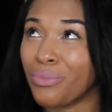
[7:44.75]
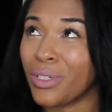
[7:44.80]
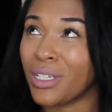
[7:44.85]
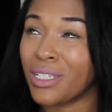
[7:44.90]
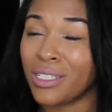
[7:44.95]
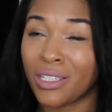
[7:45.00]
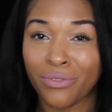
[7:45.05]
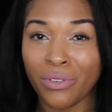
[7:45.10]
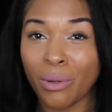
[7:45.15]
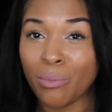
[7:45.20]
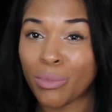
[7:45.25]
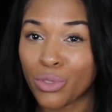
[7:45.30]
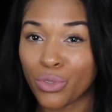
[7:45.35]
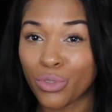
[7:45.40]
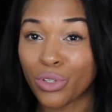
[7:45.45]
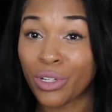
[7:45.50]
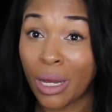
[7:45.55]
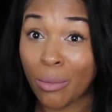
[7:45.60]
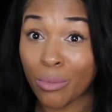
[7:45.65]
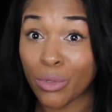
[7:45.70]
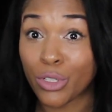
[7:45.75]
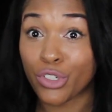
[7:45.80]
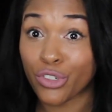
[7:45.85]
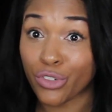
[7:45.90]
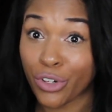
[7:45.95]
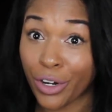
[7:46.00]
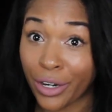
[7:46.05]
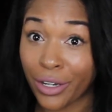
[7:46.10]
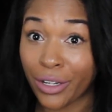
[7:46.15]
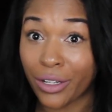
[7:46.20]
Because if I'm a drink, I'm a
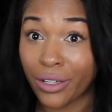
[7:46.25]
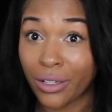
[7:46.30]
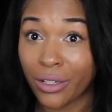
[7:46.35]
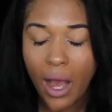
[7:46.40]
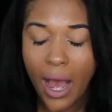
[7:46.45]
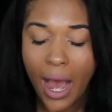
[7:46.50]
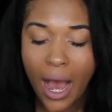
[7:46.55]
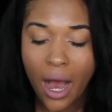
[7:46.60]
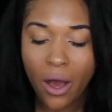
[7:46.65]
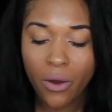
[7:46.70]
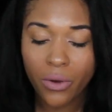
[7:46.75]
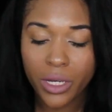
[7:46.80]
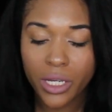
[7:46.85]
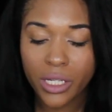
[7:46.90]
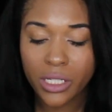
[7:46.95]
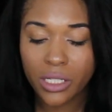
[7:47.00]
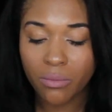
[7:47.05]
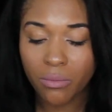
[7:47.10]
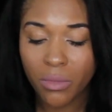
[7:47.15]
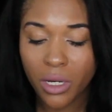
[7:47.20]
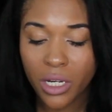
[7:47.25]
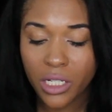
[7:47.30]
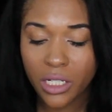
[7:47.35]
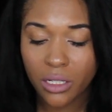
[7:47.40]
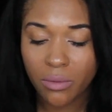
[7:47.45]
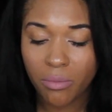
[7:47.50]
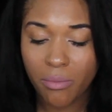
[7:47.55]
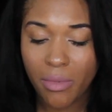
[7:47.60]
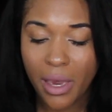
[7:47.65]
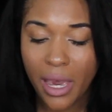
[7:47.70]
drink. How is
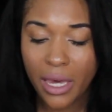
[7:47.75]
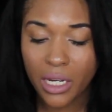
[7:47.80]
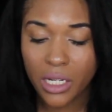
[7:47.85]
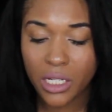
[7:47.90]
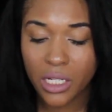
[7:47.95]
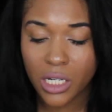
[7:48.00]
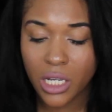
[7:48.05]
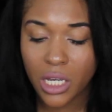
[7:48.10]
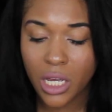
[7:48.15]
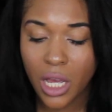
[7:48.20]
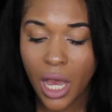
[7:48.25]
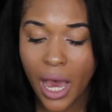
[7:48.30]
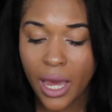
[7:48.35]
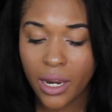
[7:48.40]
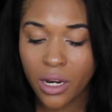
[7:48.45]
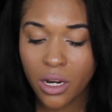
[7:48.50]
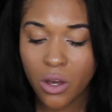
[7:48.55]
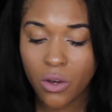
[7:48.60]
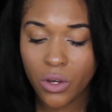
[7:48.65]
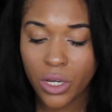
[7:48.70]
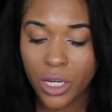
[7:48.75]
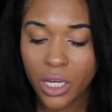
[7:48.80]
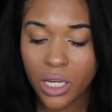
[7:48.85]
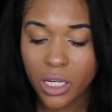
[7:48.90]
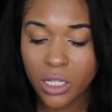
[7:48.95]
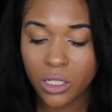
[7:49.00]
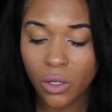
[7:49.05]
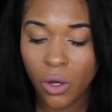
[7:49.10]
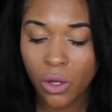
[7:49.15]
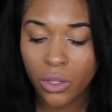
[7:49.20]
Munch managing? I know
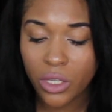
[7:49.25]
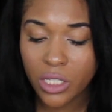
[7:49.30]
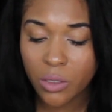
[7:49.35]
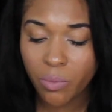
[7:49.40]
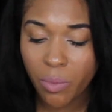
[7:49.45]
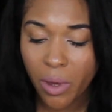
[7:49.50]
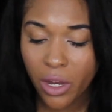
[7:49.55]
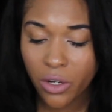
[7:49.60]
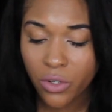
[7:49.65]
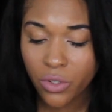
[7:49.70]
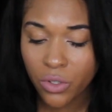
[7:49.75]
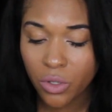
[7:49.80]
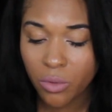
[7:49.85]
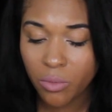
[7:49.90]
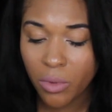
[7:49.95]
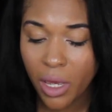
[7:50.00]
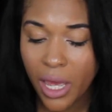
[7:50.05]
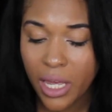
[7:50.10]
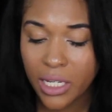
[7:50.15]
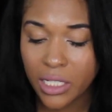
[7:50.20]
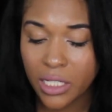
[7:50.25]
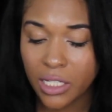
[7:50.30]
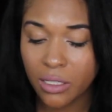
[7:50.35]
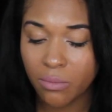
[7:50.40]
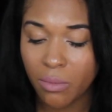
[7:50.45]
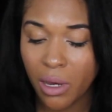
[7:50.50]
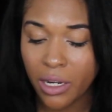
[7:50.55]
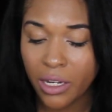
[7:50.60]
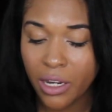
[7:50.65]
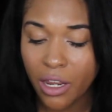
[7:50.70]
he is on the spectrum, as
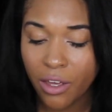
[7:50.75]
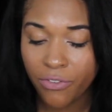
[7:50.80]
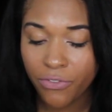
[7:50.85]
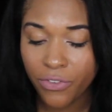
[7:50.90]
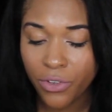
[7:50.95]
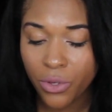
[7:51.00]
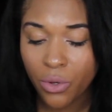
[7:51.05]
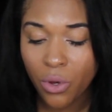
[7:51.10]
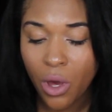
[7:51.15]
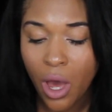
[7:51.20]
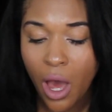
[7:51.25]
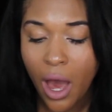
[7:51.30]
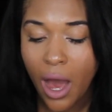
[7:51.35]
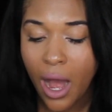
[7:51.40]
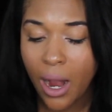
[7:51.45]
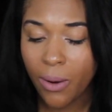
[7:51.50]
is my nephew.